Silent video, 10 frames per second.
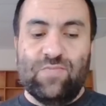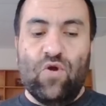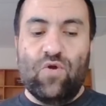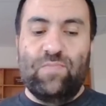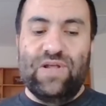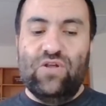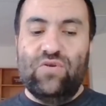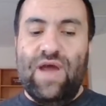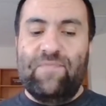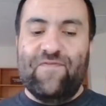The smoke
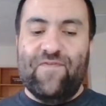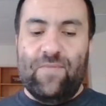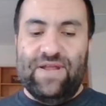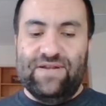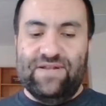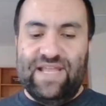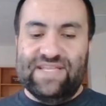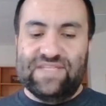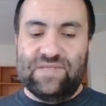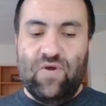billowed up from it
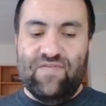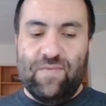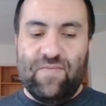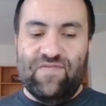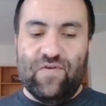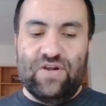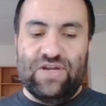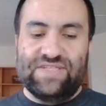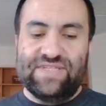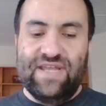like a smoke from a
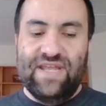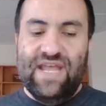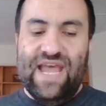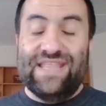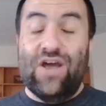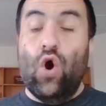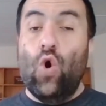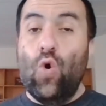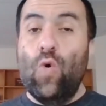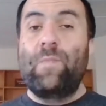furnace, and the
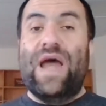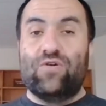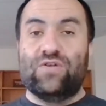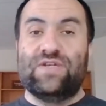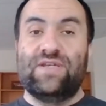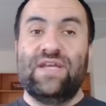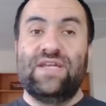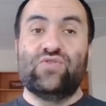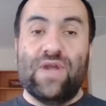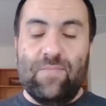whole mountain
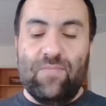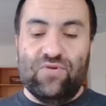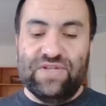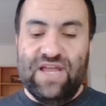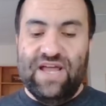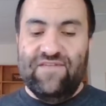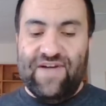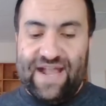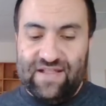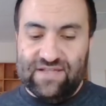trembled
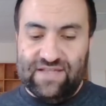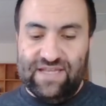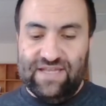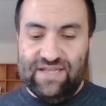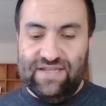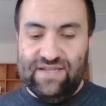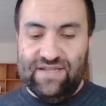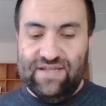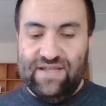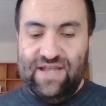violently.
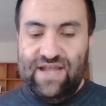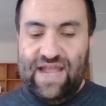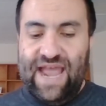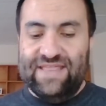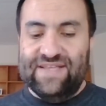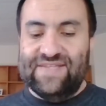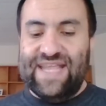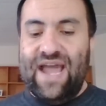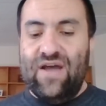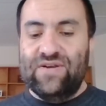And the
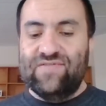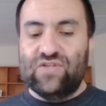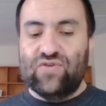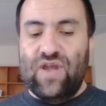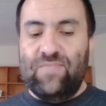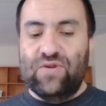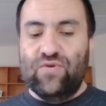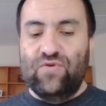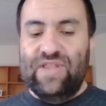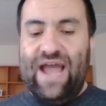sound of the trumpet
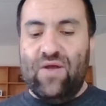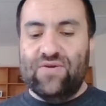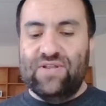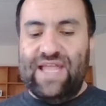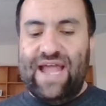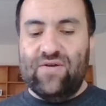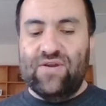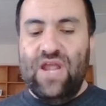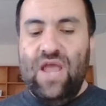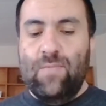grew louder and
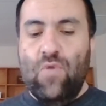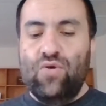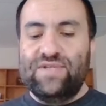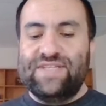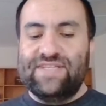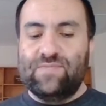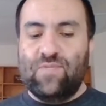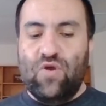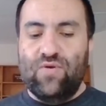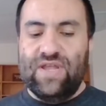louder. Moses
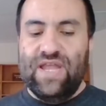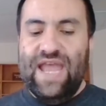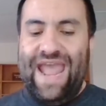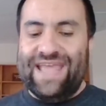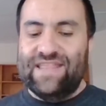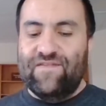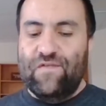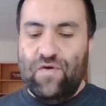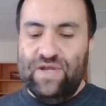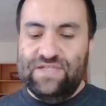spoke, and the
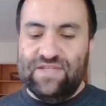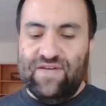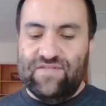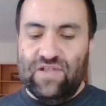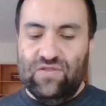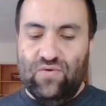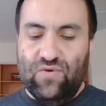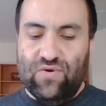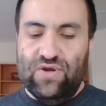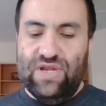voice of the
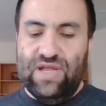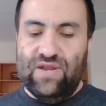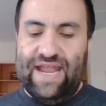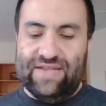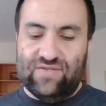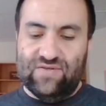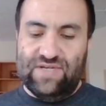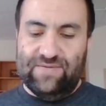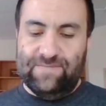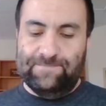Lord answered
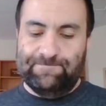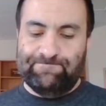him.